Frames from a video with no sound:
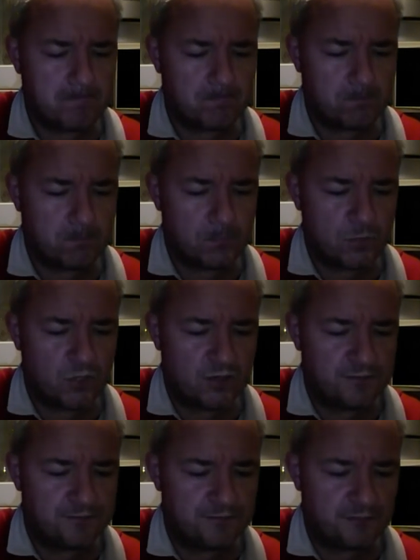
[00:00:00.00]

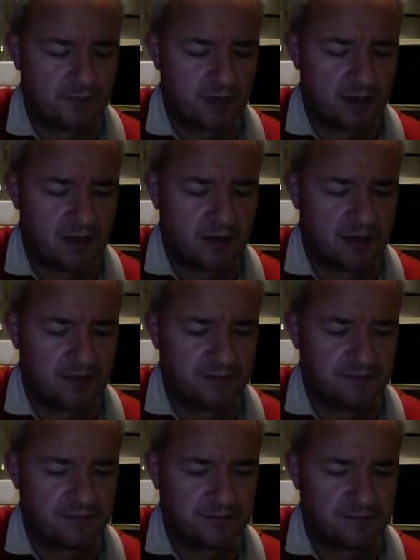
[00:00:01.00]

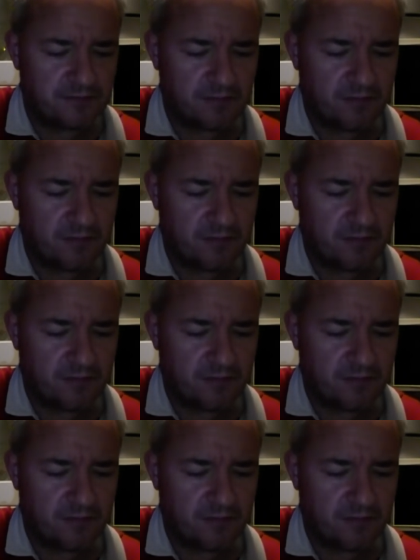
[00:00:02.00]
(no one is talking)